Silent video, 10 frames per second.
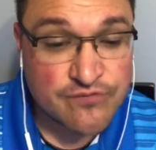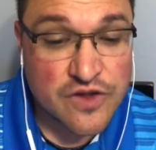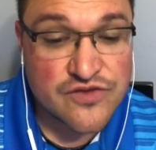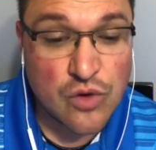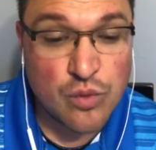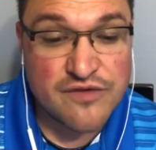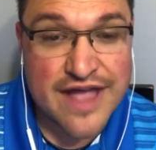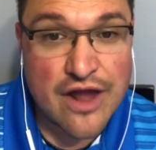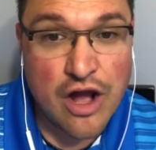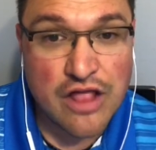So we've
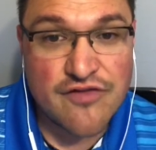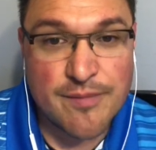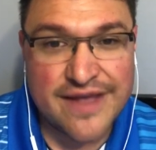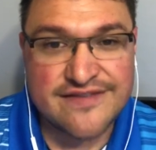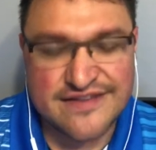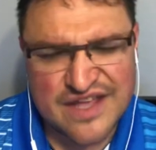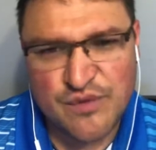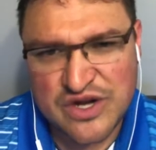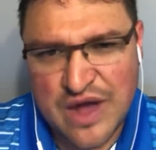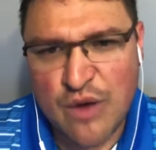got all of our baselines, and
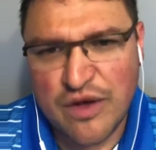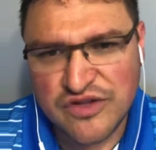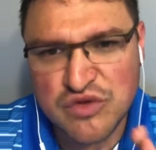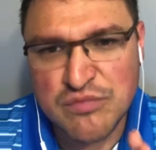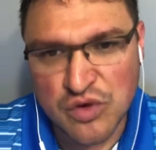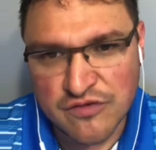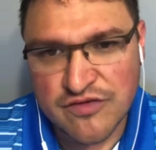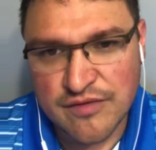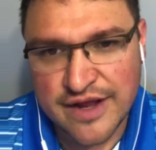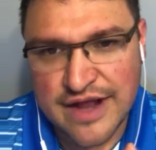we know how well you move,
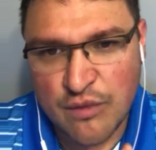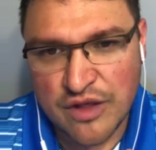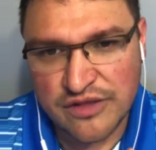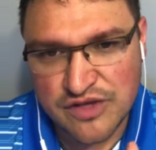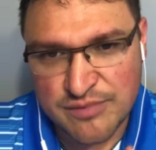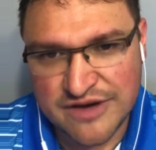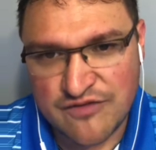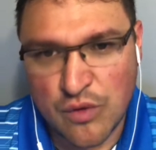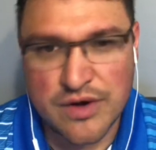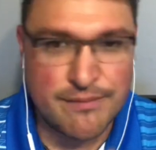right? How well do you bend
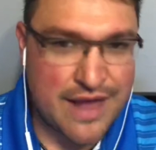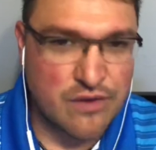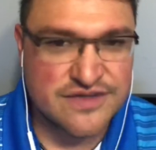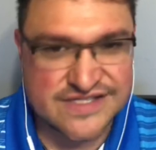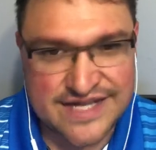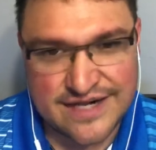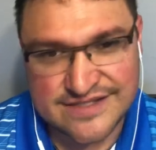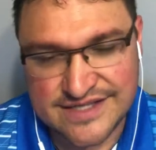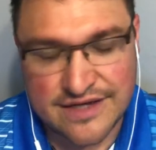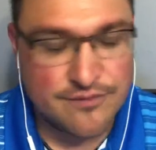forward and backwards and side
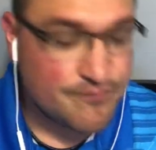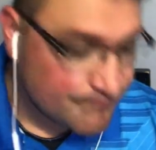and side.